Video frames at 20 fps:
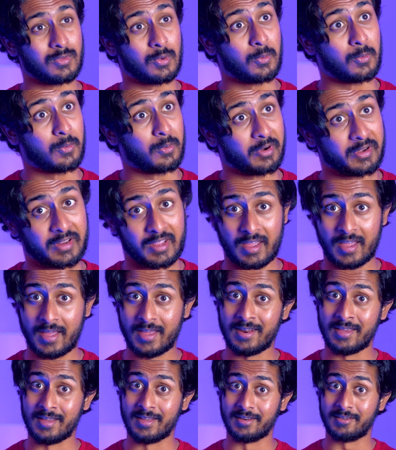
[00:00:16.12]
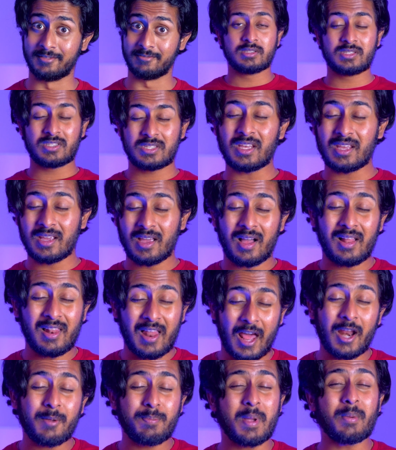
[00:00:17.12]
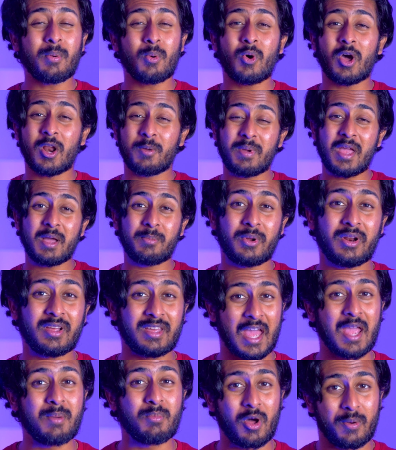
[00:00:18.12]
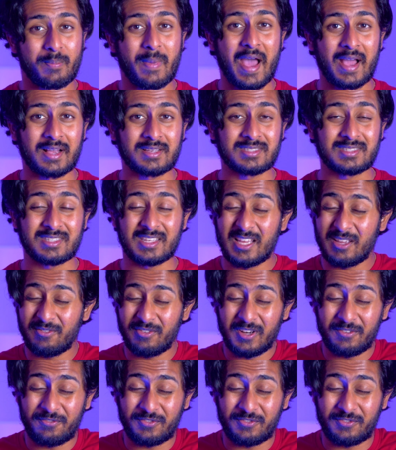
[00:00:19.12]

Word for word: Or can it? See, a lot of people want to be able to game on Macs, even